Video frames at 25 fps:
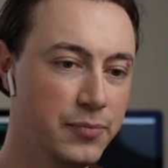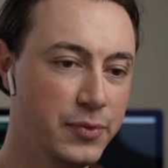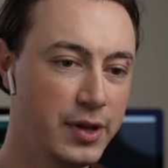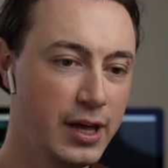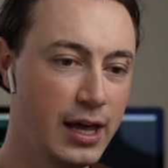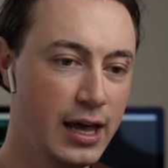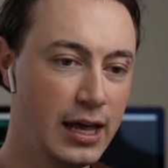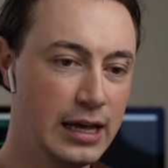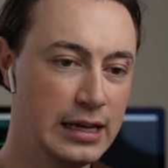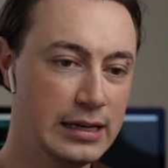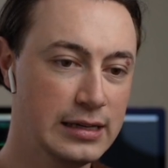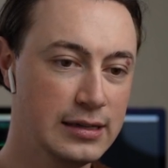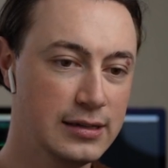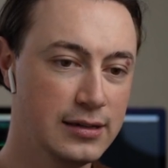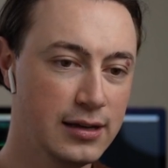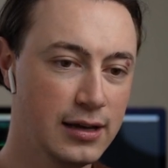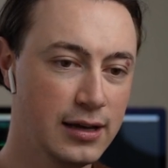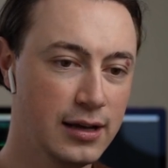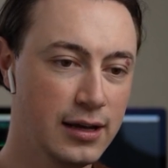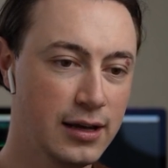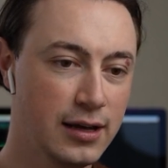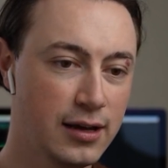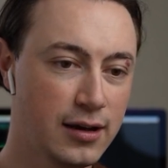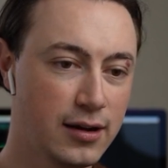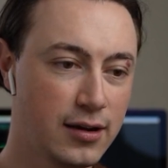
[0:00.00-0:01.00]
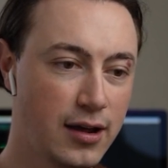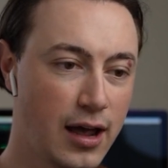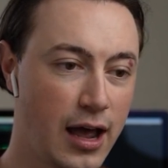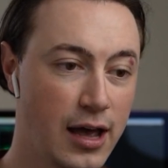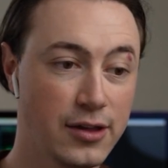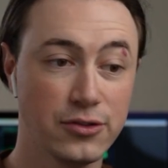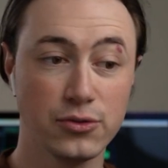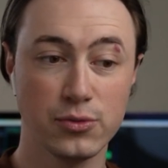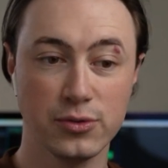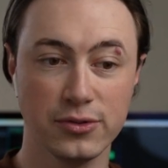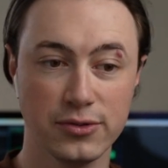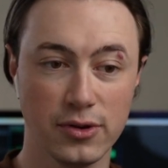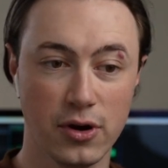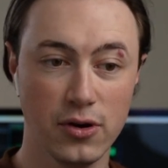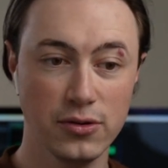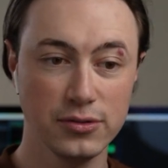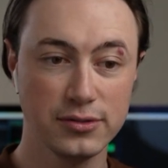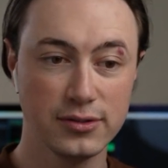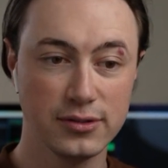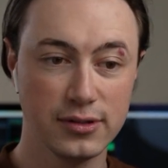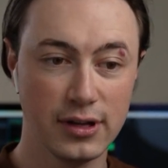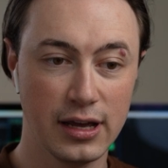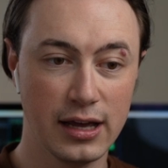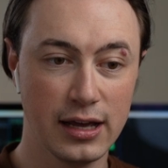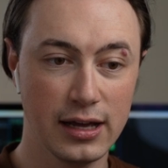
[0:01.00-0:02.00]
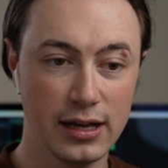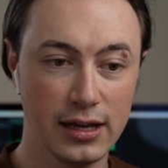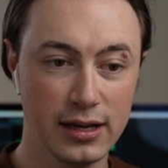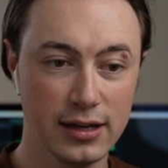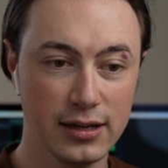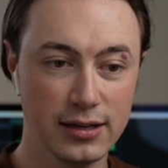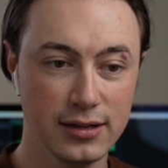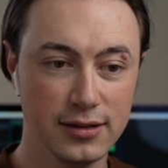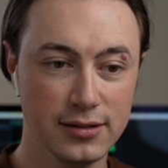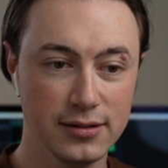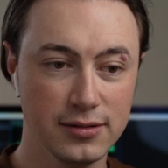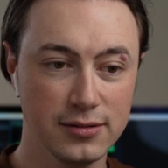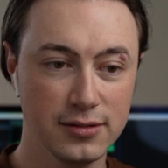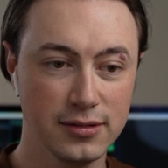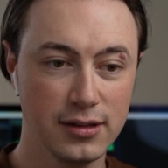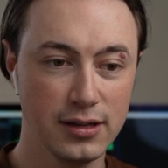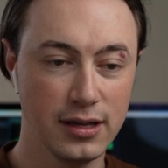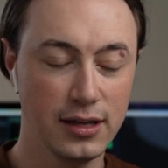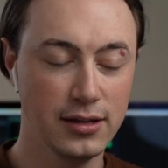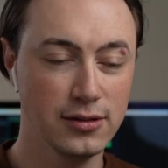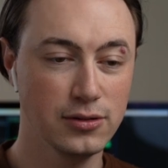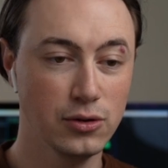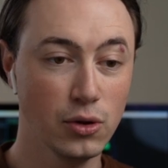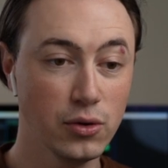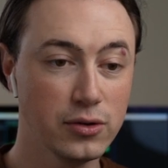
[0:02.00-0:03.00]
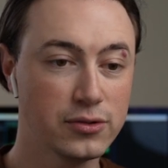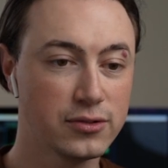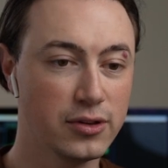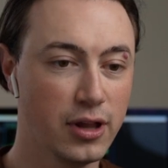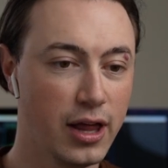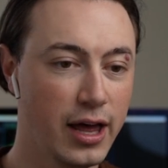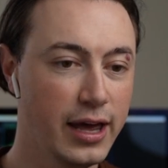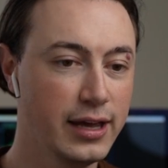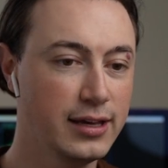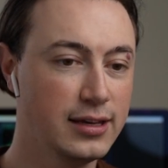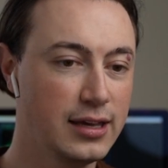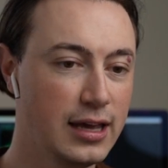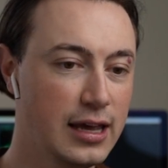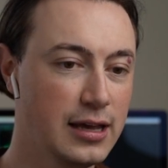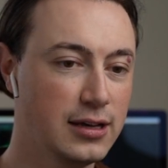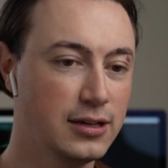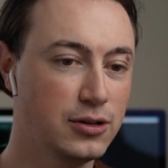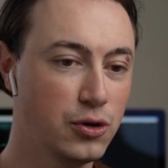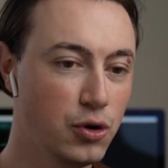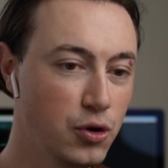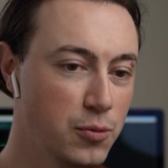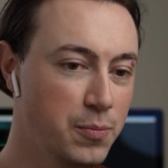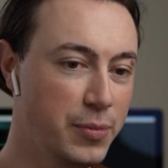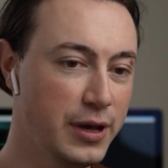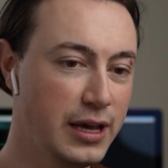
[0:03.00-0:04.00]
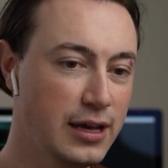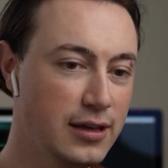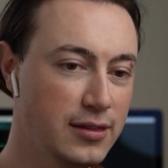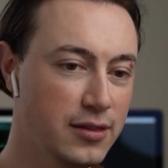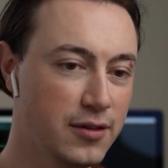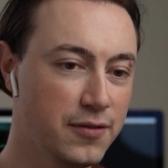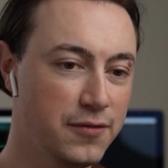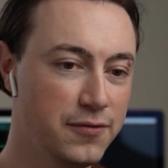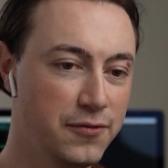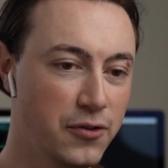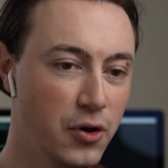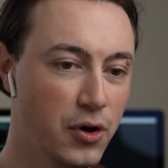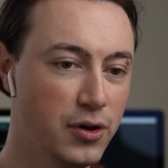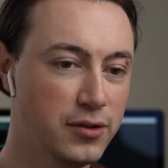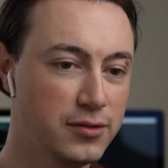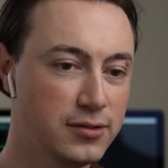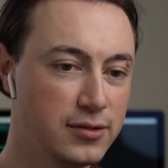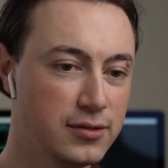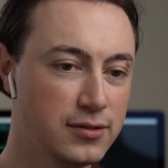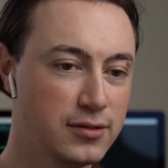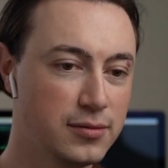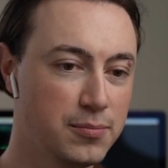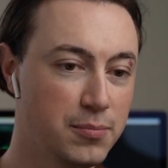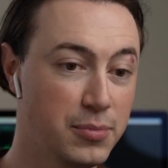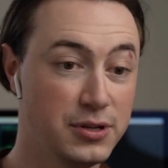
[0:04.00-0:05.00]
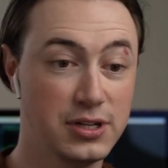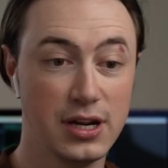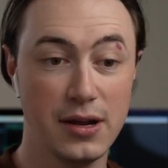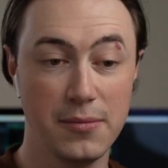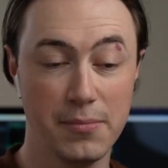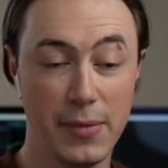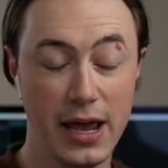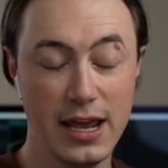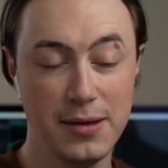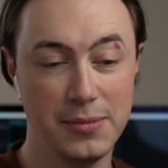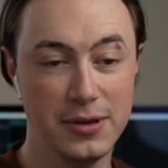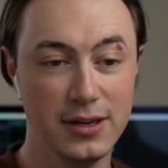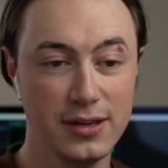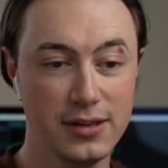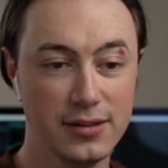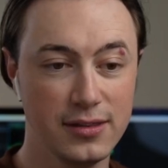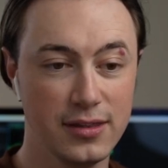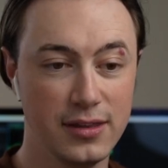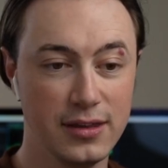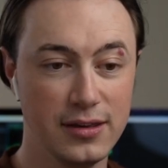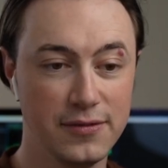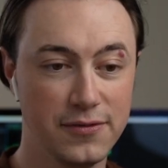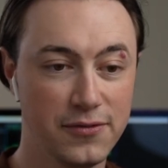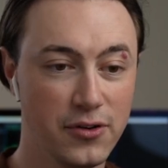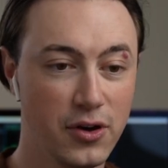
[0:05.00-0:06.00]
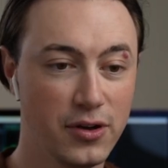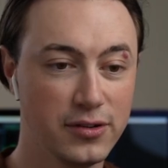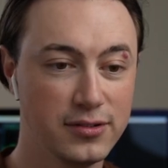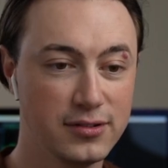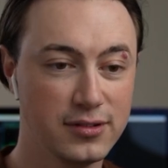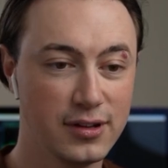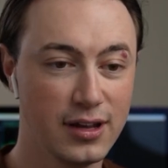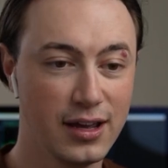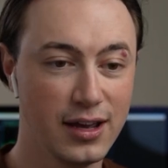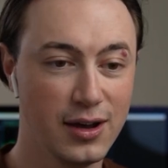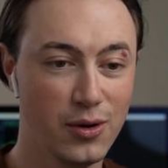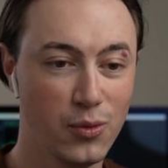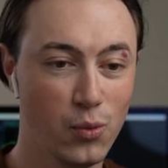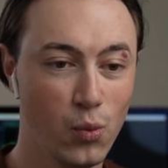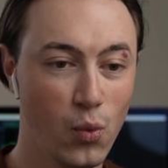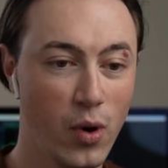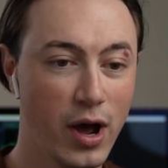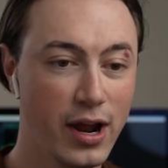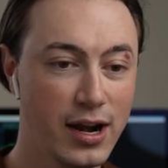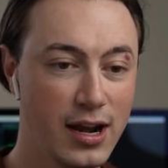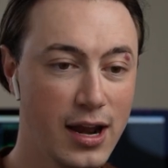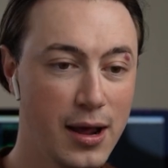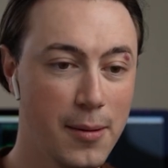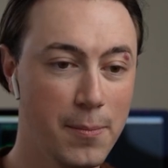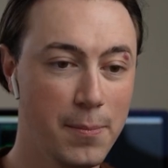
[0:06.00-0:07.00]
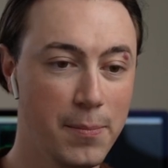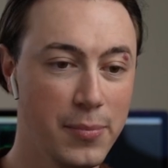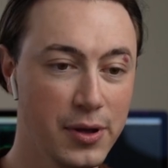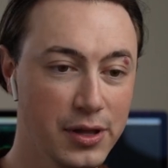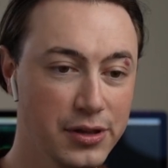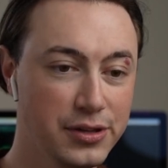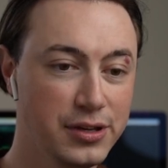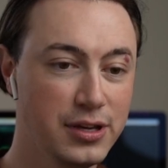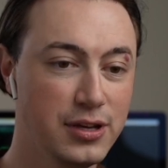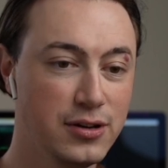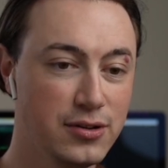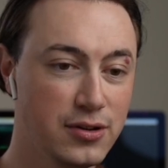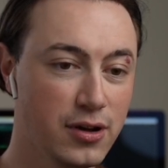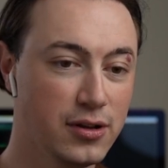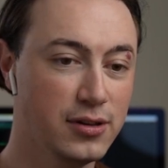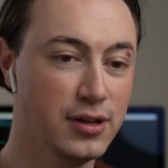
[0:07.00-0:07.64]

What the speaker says: And as a result, it looks like it could be maybe the first $1 billion